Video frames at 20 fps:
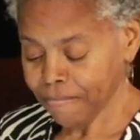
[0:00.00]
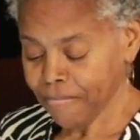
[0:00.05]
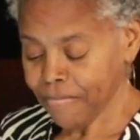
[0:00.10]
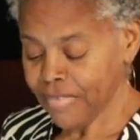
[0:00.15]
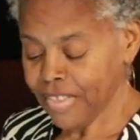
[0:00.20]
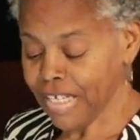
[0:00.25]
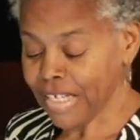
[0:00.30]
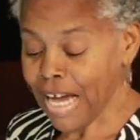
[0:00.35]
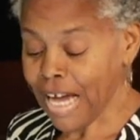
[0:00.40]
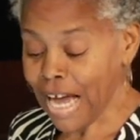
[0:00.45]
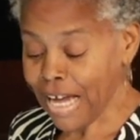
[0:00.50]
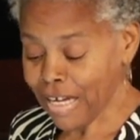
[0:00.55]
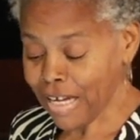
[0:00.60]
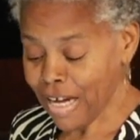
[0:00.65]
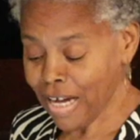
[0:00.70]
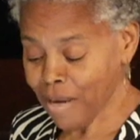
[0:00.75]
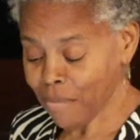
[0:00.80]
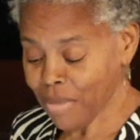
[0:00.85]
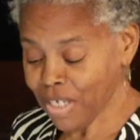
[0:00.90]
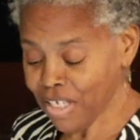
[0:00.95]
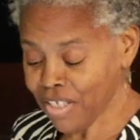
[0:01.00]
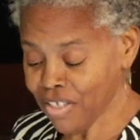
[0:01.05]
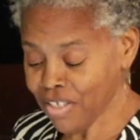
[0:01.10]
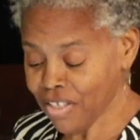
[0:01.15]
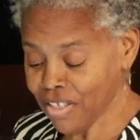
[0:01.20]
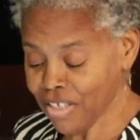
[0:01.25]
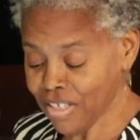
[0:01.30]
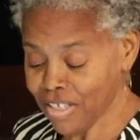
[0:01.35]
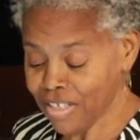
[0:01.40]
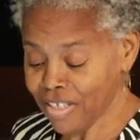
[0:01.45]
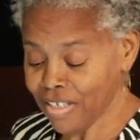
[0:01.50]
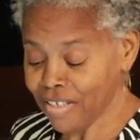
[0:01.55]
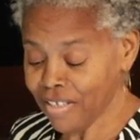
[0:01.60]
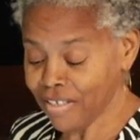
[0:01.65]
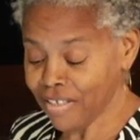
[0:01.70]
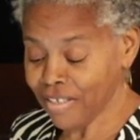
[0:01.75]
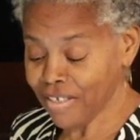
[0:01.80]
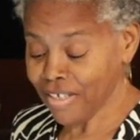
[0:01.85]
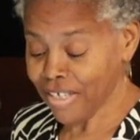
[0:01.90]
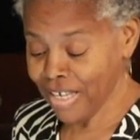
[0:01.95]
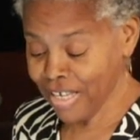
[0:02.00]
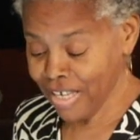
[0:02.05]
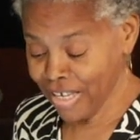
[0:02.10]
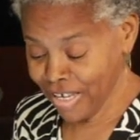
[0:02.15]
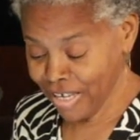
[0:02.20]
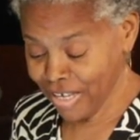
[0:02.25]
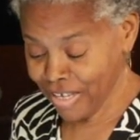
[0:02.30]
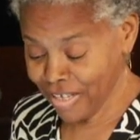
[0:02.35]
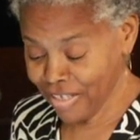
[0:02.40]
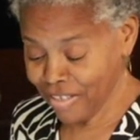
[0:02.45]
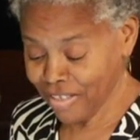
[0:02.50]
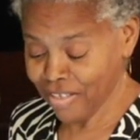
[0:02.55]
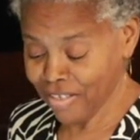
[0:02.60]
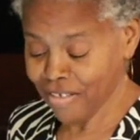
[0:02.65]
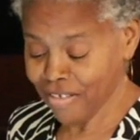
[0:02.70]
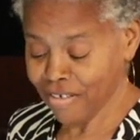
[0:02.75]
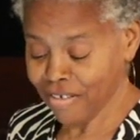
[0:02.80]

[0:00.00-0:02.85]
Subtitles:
The guy commented to the kids